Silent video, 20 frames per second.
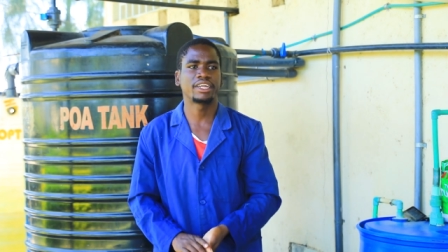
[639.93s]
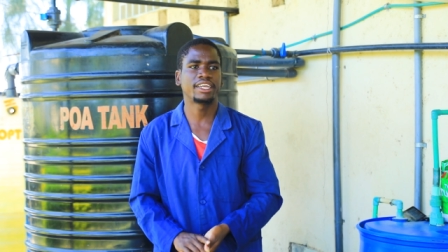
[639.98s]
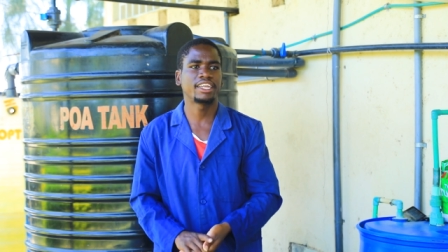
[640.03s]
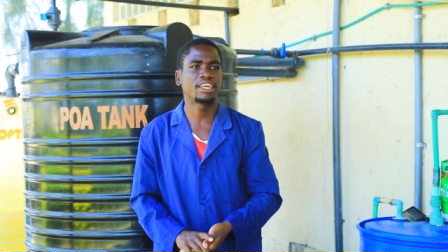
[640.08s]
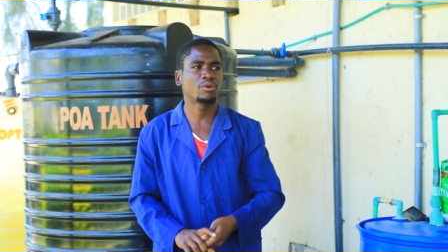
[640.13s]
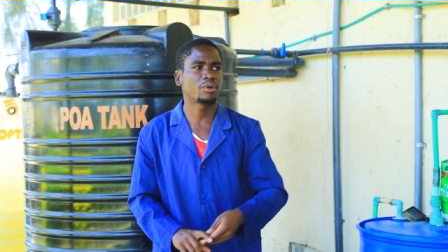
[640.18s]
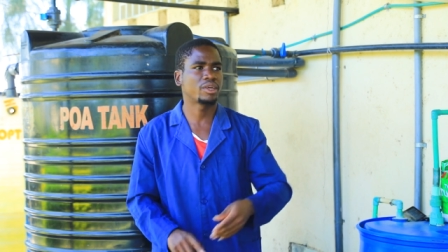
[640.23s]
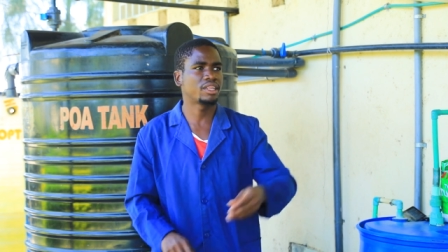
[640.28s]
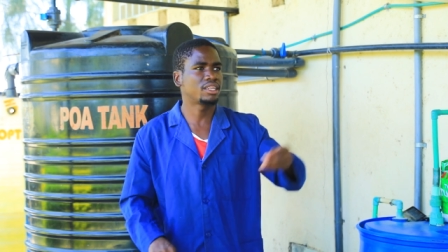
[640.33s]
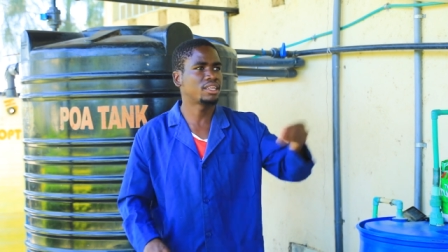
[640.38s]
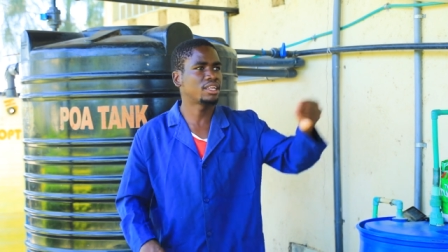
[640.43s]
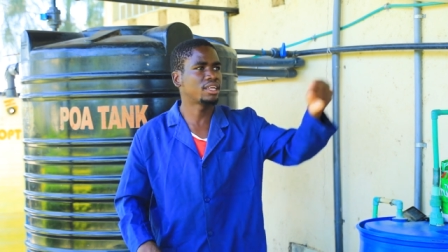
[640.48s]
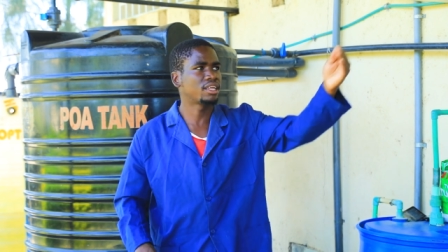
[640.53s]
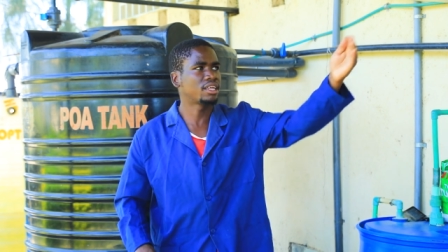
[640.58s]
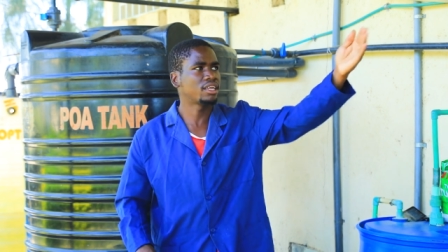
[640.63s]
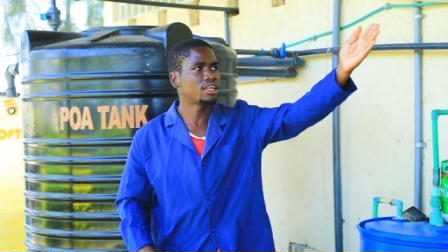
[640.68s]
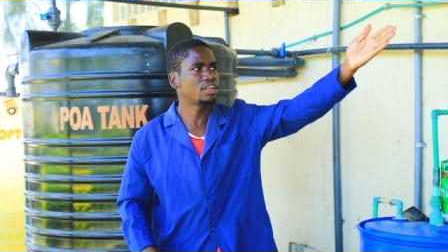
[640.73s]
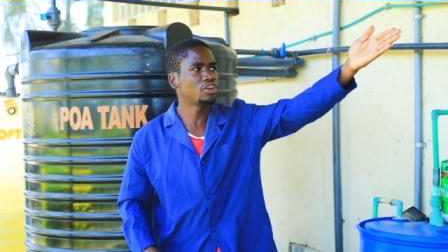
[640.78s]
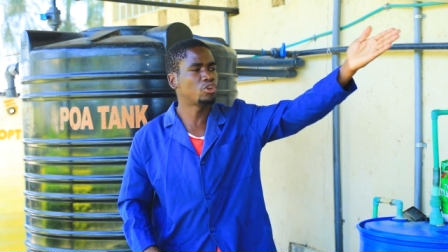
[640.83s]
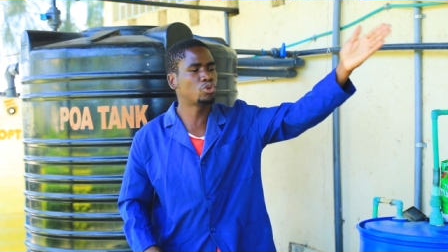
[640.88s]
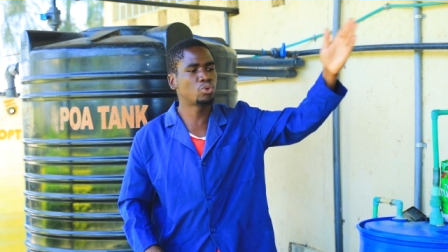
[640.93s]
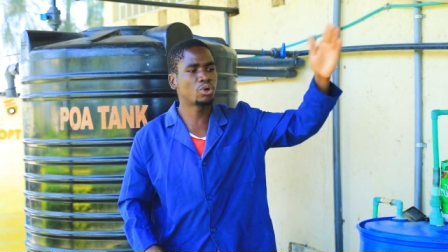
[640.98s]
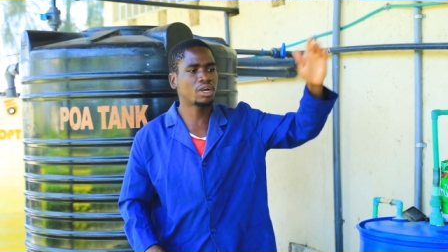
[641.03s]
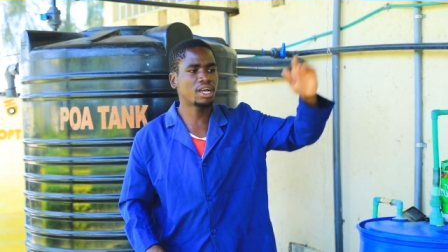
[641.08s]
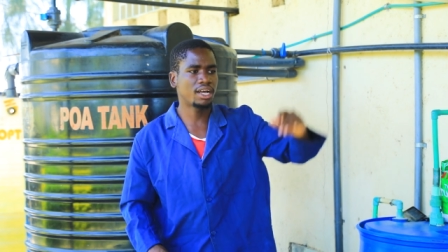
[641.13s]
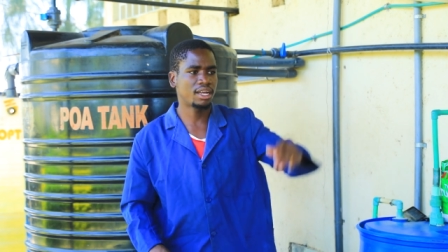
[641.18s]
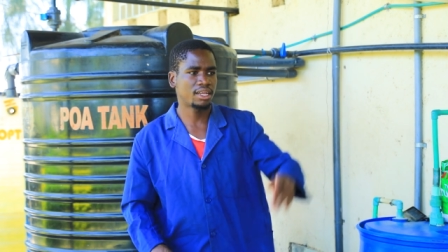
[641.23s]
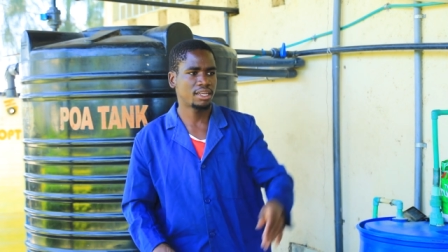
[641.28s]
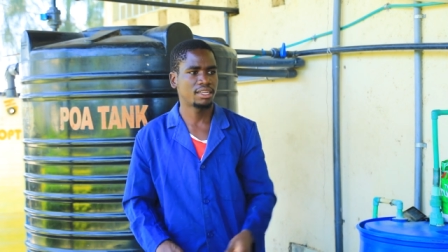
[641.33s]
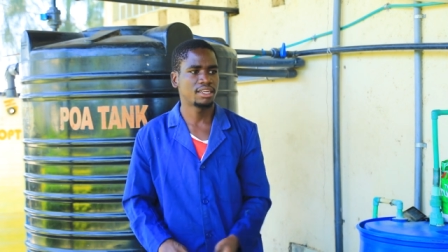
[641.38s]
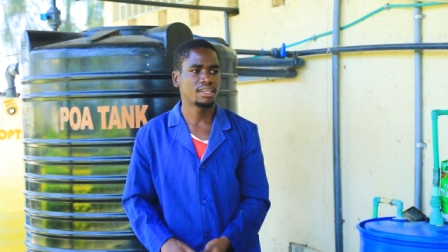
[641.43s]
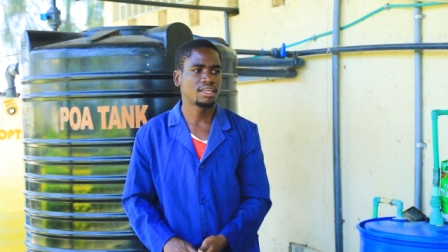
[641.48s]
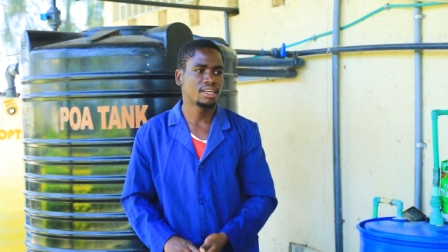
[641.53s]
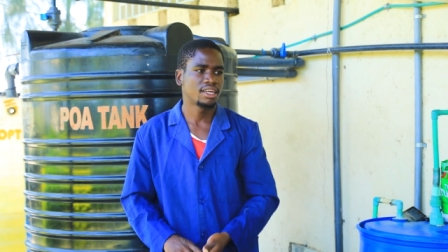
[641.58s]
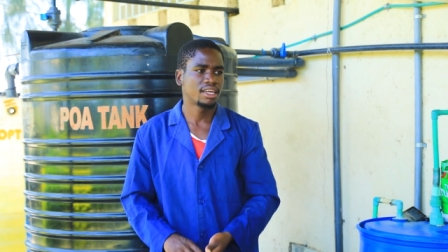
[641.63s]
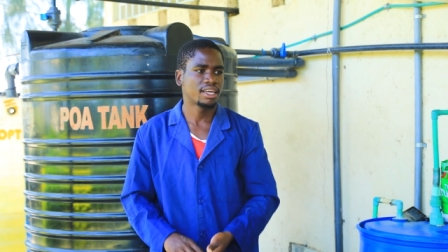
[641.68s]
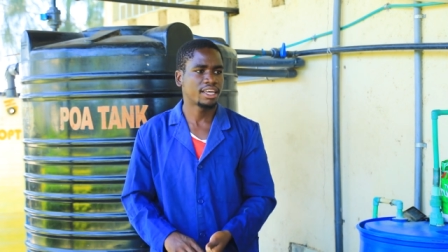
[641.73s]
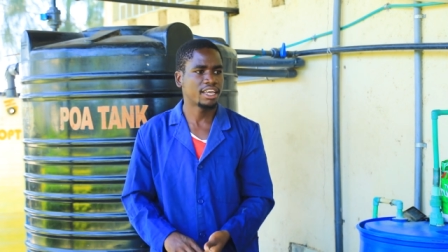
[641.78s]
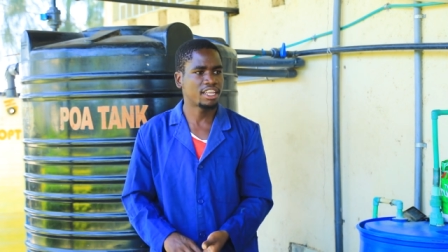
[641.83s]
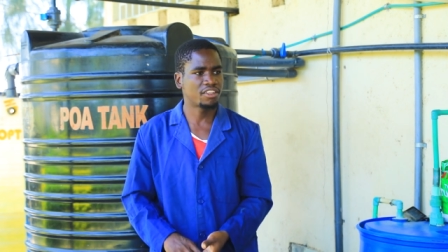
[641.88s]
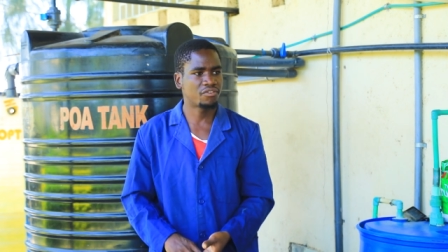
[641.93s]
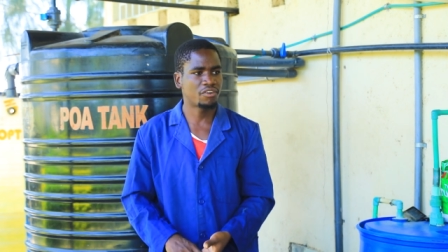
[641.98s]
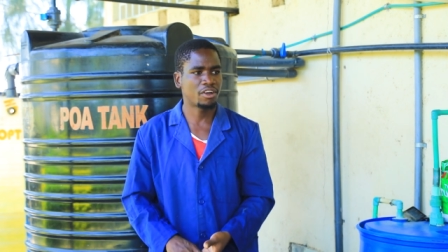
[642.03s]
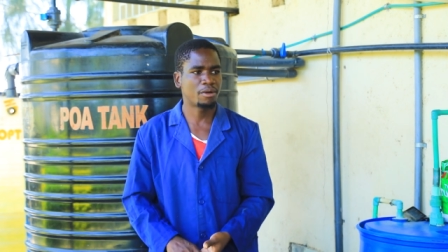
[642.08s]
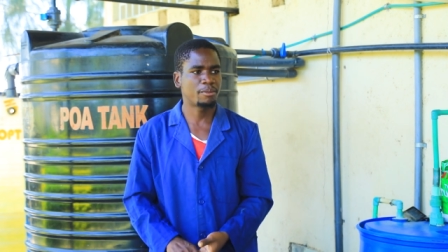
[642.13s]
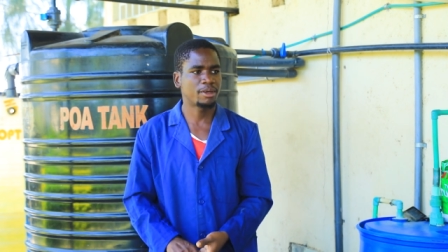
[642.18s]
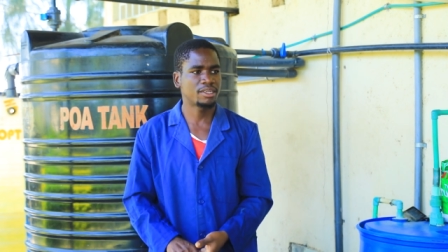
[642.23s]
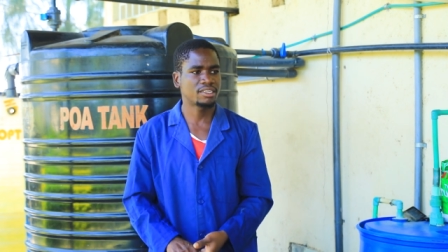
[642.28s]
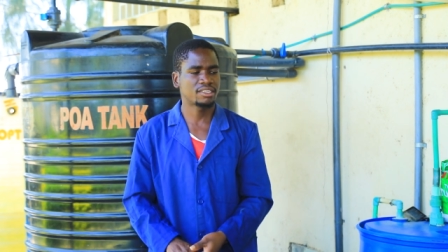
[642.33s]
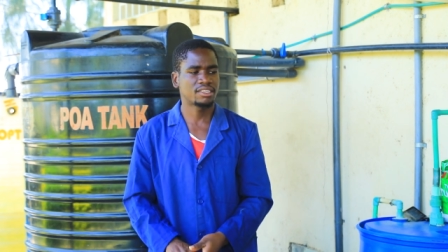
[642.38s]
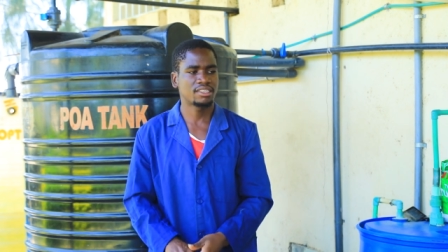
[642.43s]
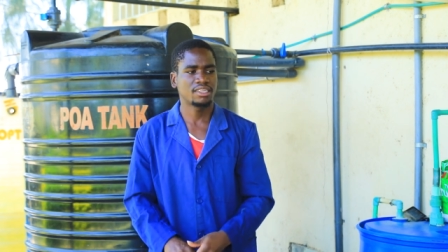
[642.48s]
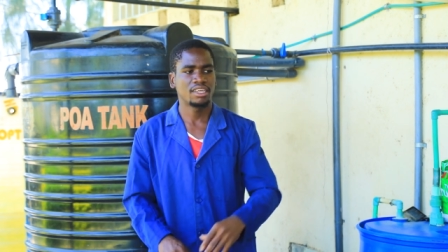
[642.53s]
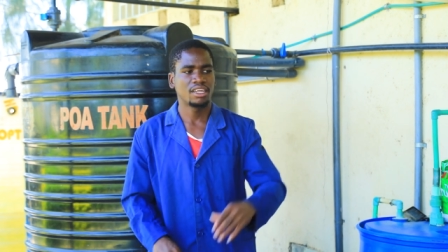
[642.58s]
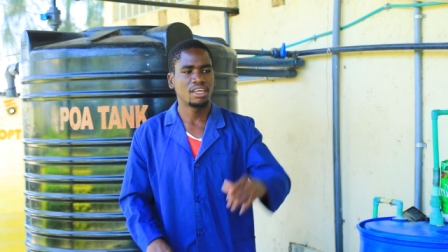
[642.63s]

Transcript: training in Dunga, cage farmers.